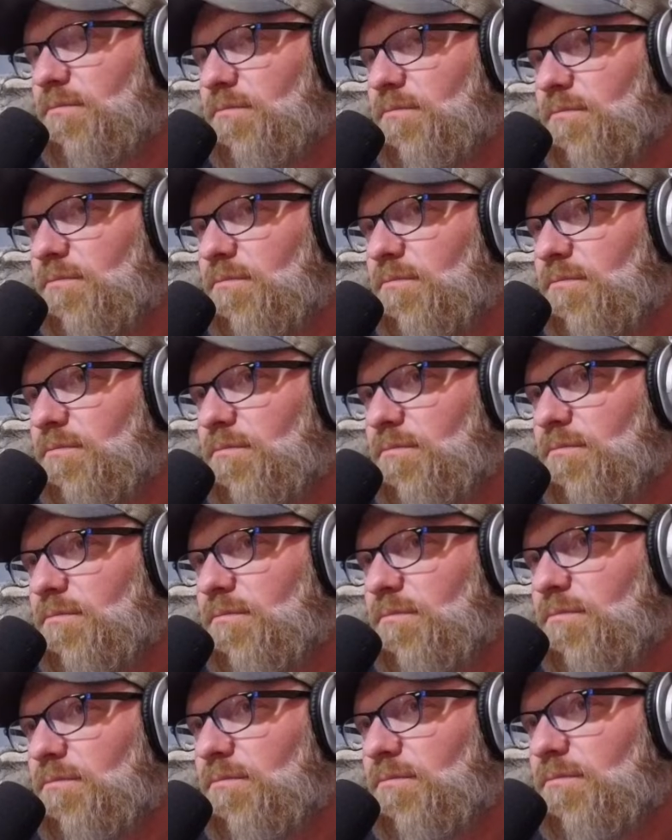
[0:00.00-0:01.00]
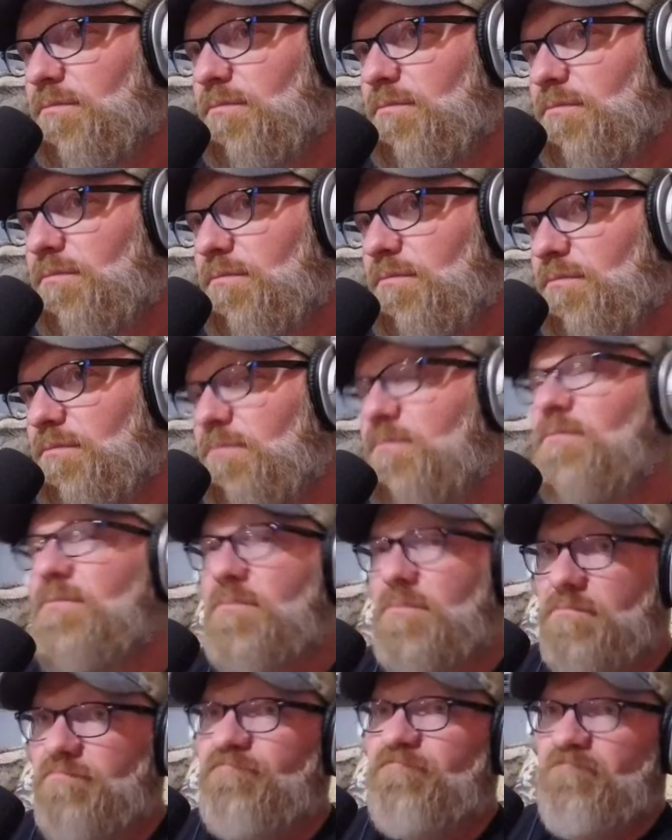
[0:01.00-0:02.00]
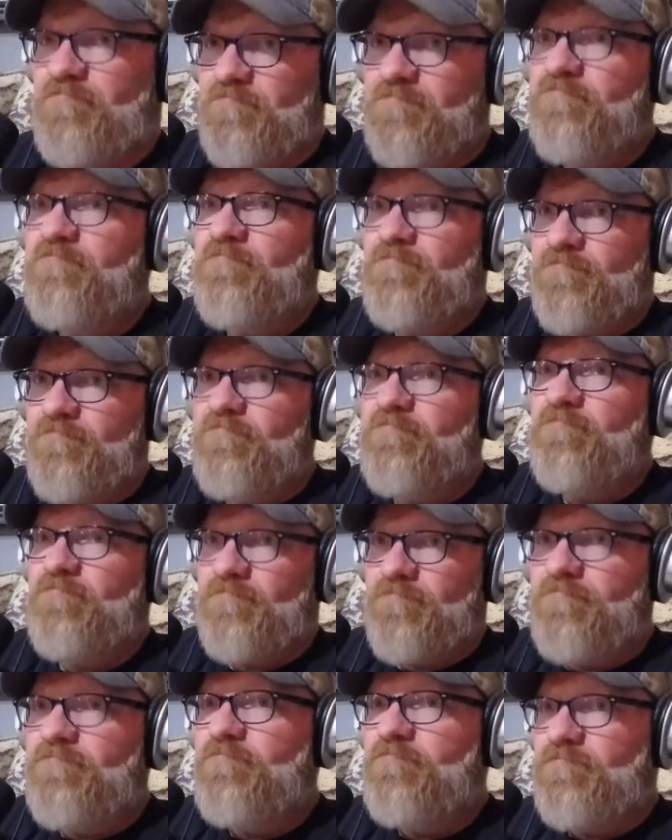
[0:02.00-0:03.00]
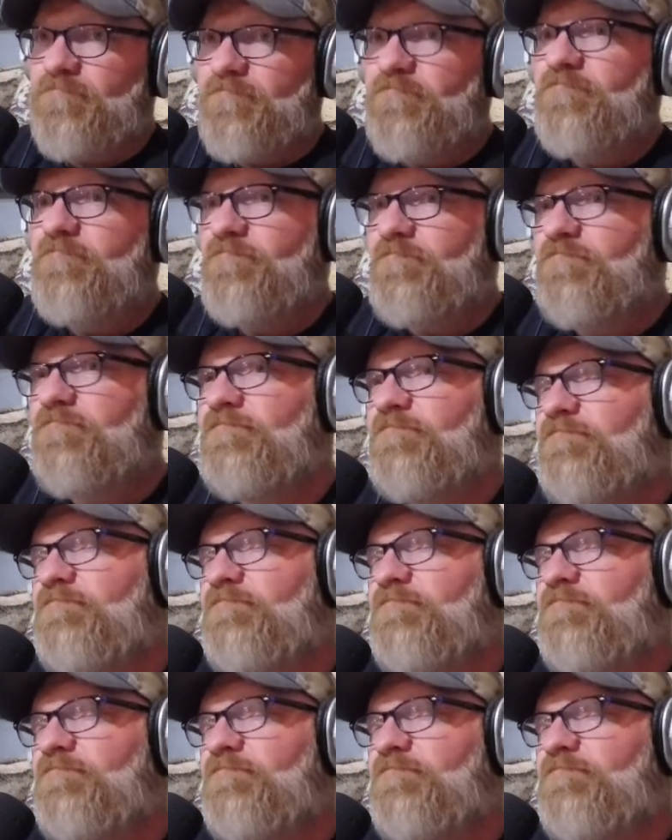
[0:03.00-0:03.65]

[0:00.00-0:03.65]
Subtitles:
somebody learned, like a professor or